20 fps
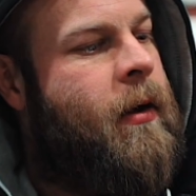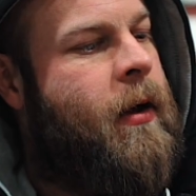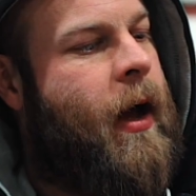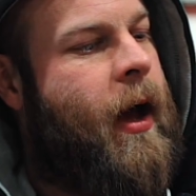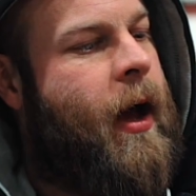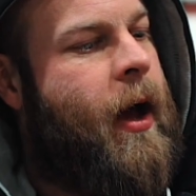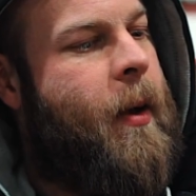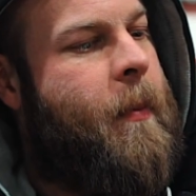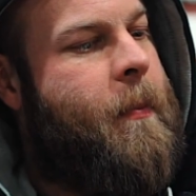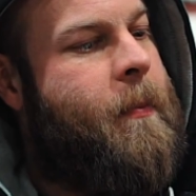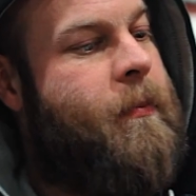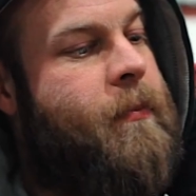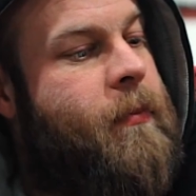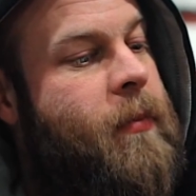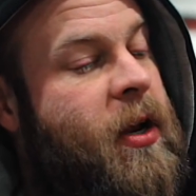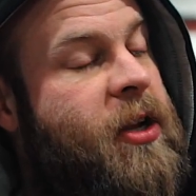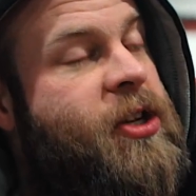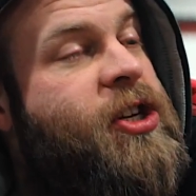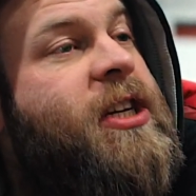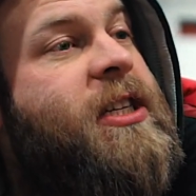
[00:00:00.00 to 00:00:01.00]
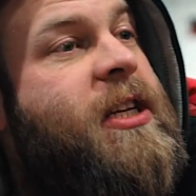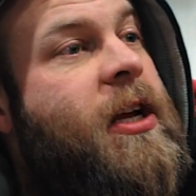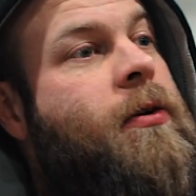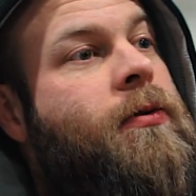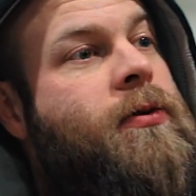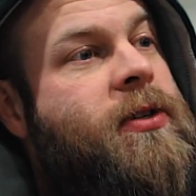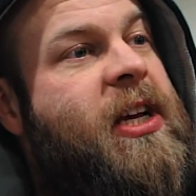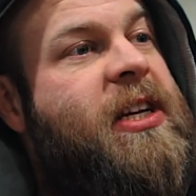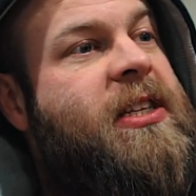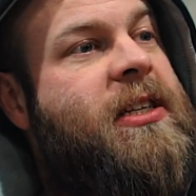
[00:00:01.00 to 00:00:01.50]
um,
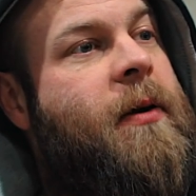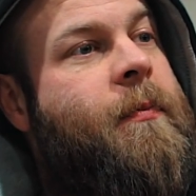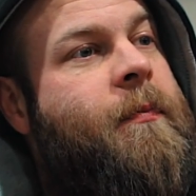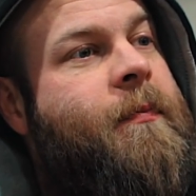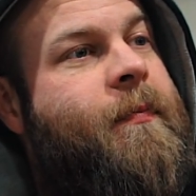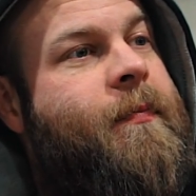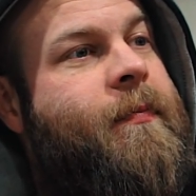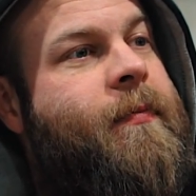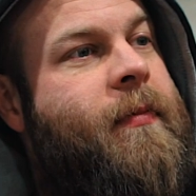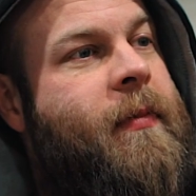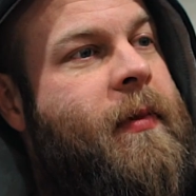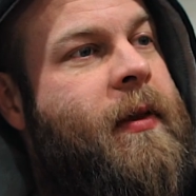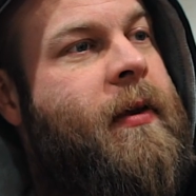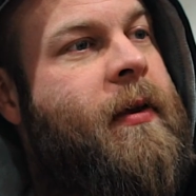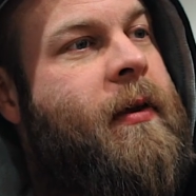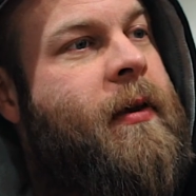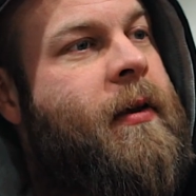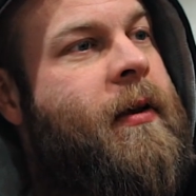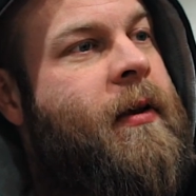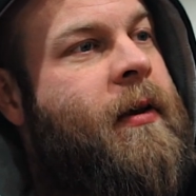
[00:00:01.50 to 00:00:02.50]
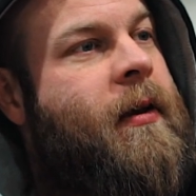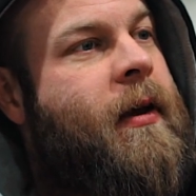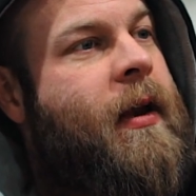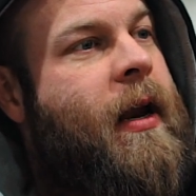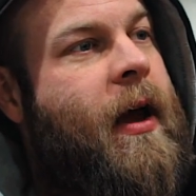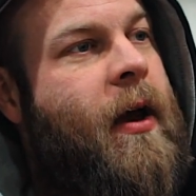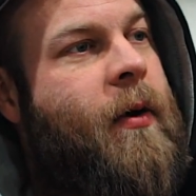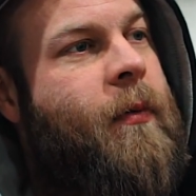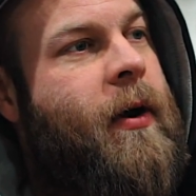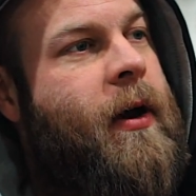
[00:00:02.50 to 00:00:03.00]
logistical system and
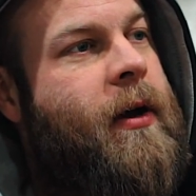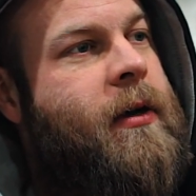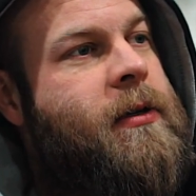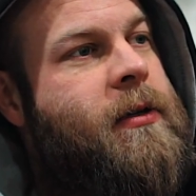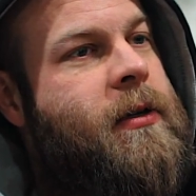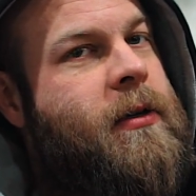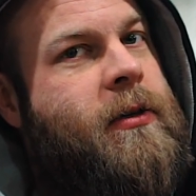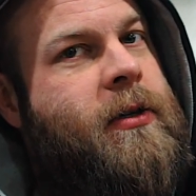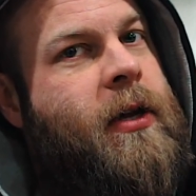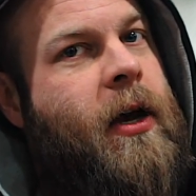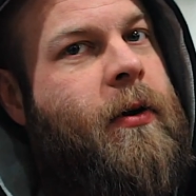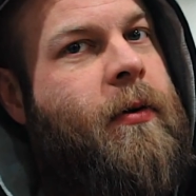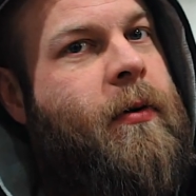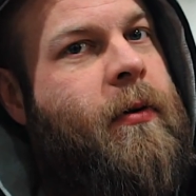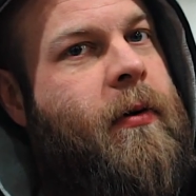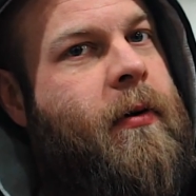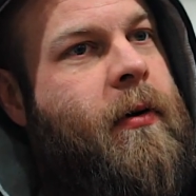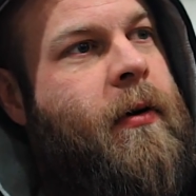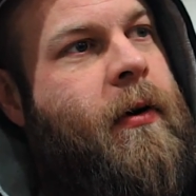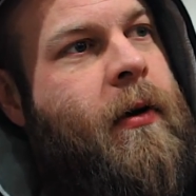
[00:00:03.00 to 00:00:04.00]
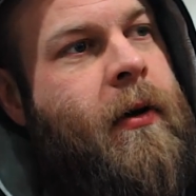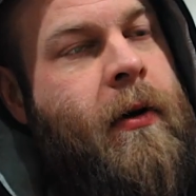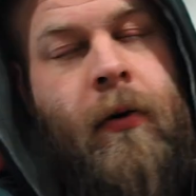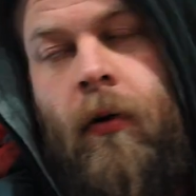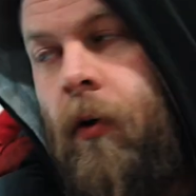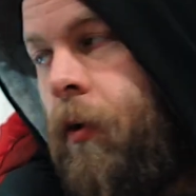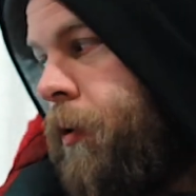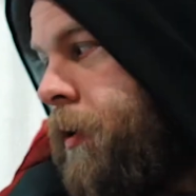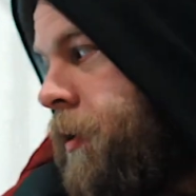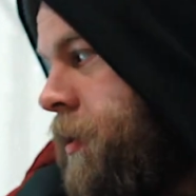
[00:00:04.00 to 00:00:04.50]
how it works. So
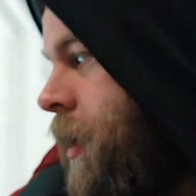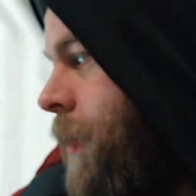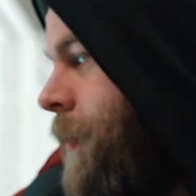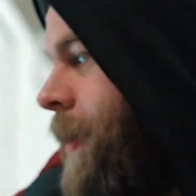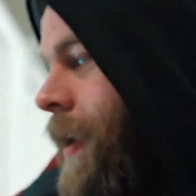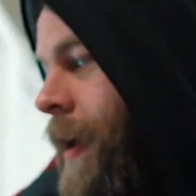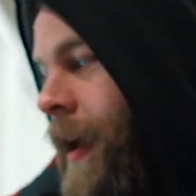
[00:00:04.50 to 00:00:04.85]
orders come in